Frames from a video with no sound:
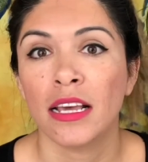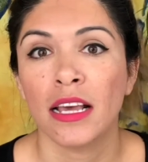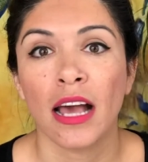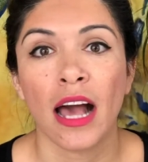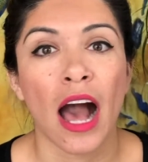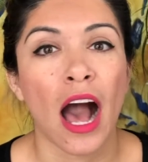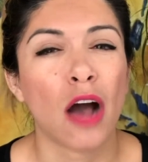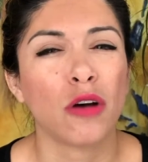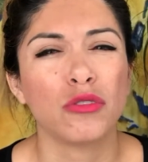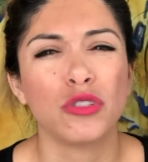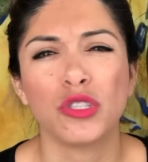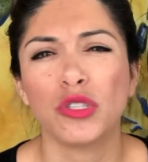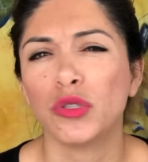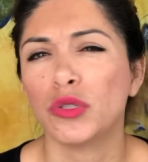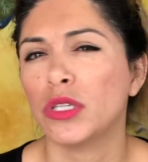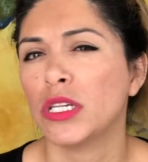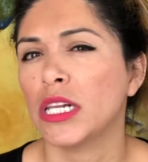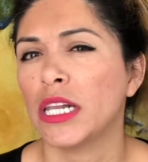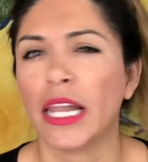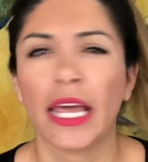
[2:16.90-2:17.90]
how to
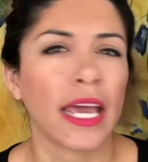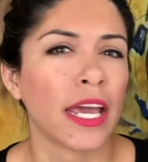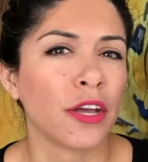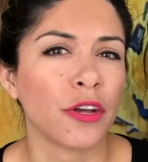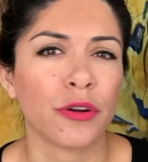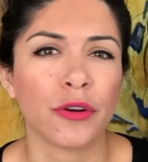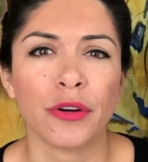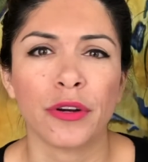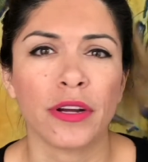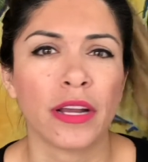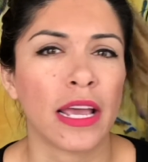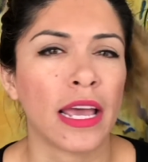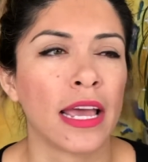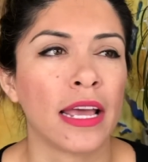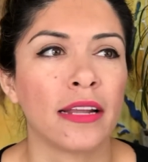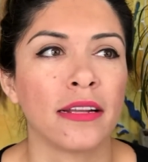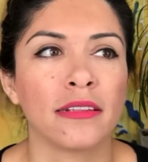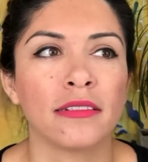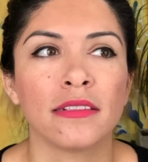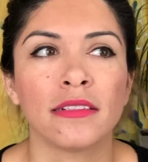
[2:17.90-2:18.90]
layer,
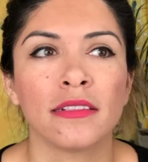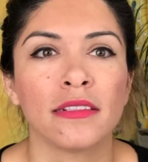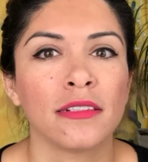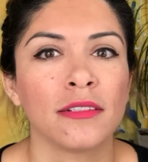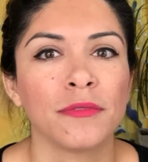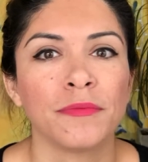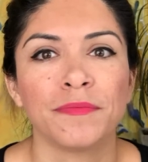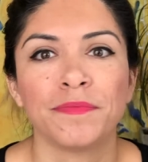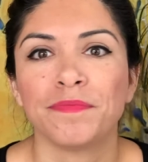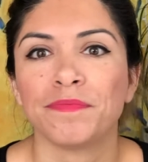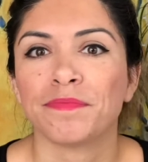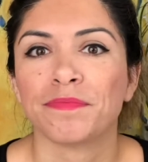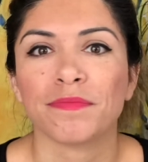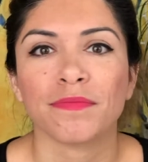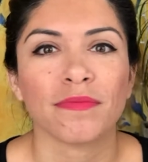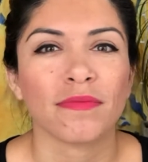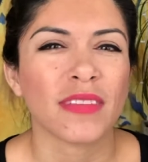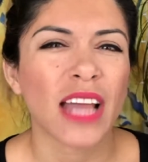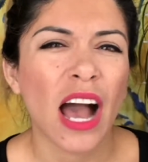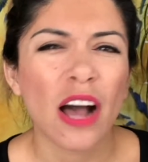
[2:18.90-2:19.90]
and
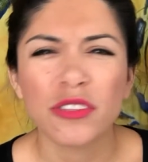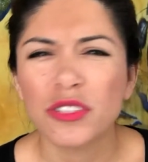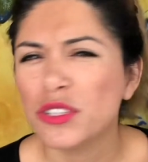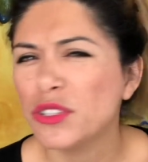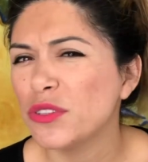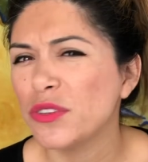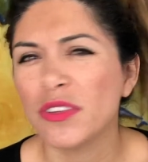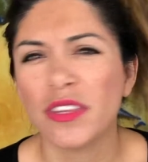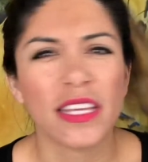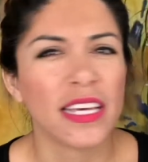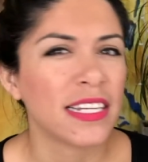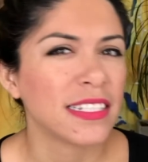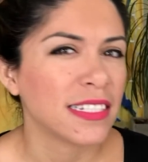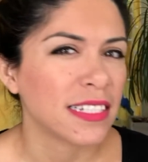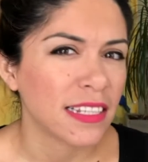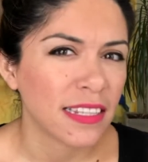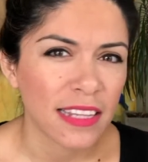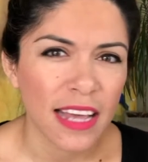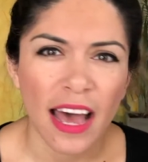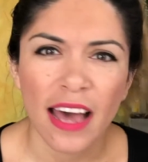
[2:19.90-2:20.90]
how to do this
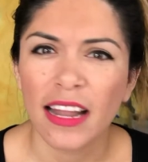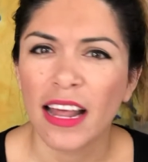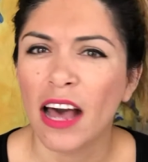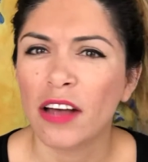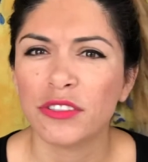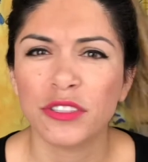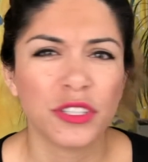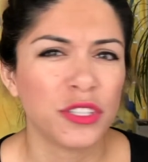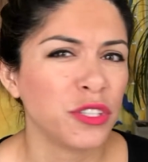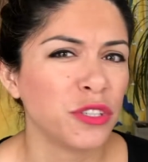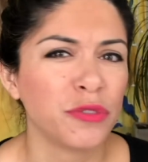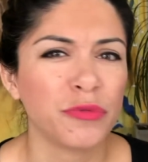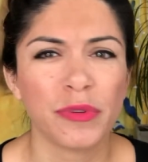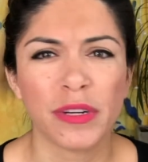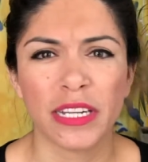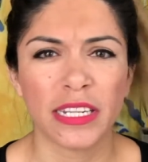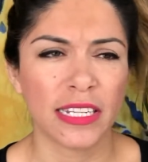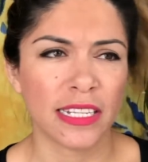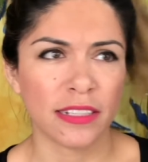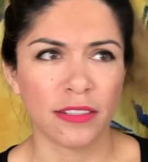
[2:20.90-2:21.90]
and that, how to do
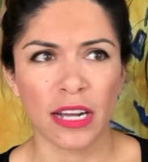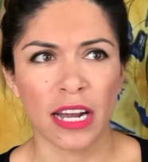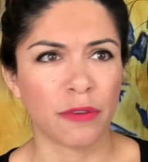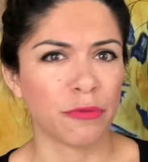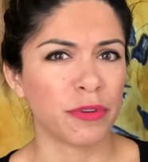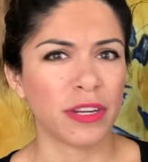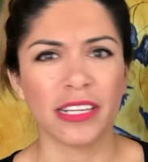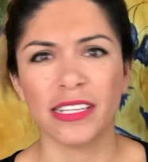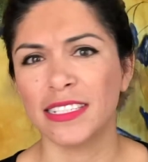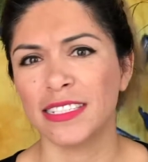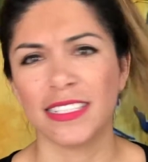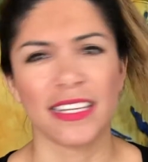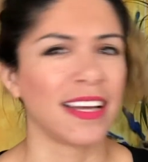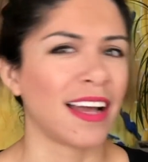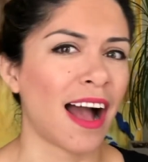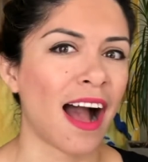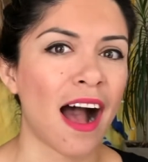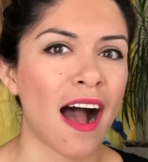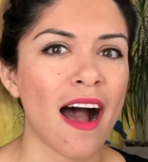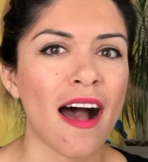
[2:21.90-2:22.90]
a realistic
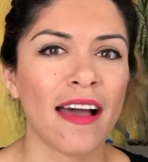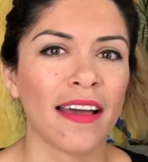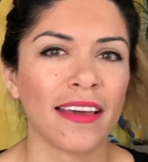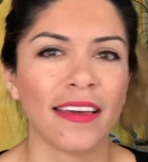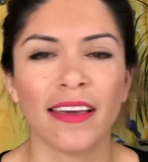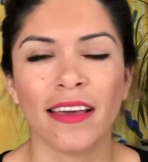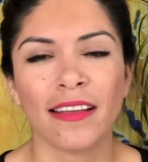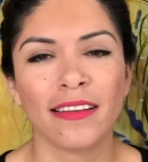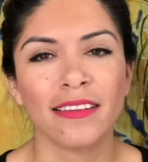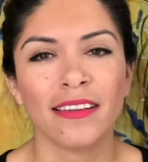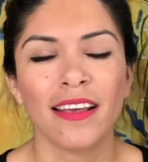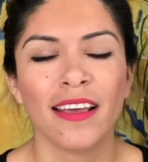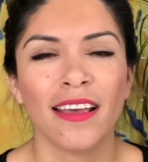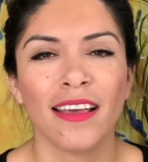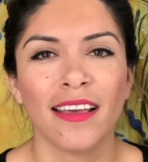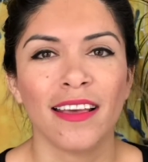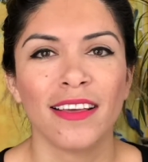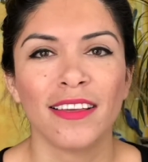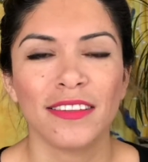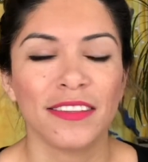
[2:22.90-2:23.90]
eye. And
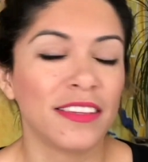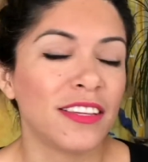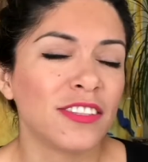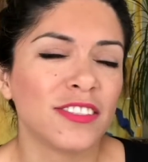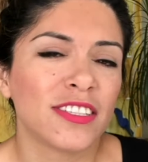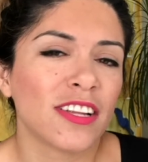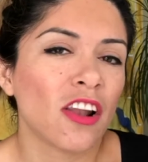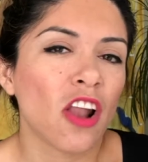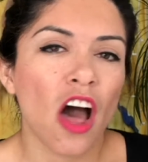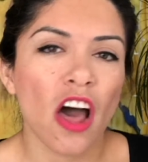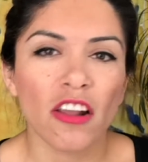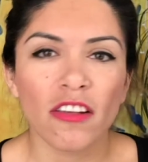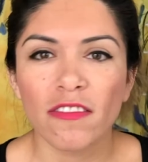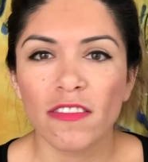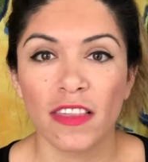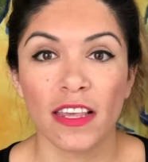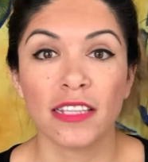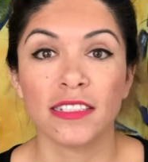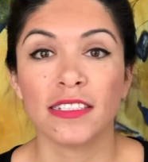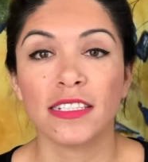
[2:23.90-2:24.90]
there's a lot of
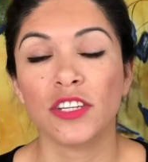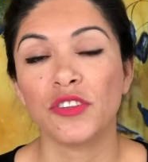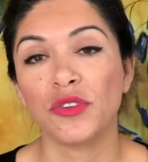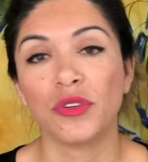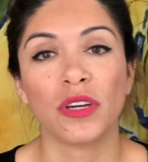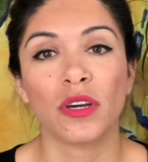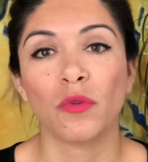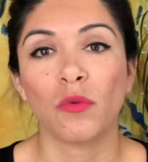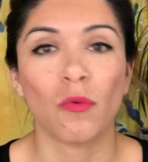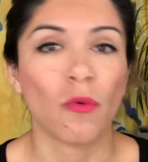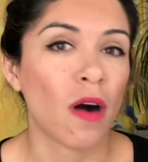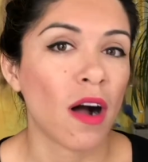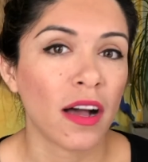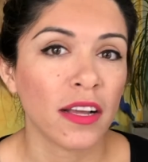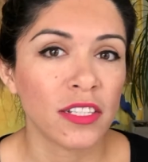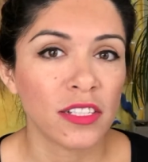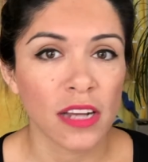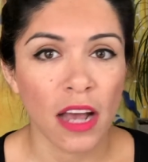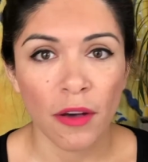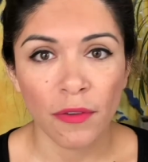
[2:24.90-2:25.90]
things that you can
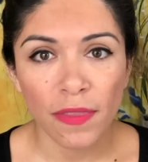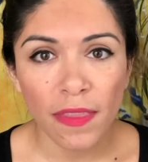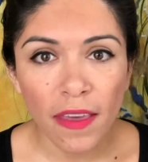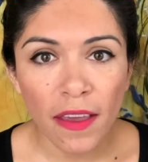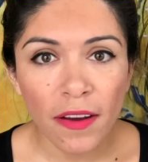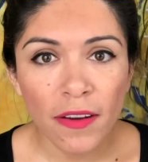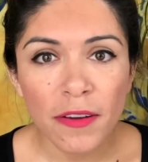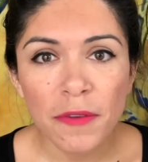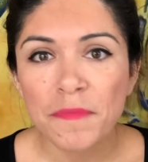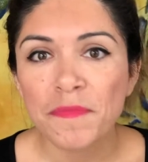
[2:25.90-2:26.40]
watch out there,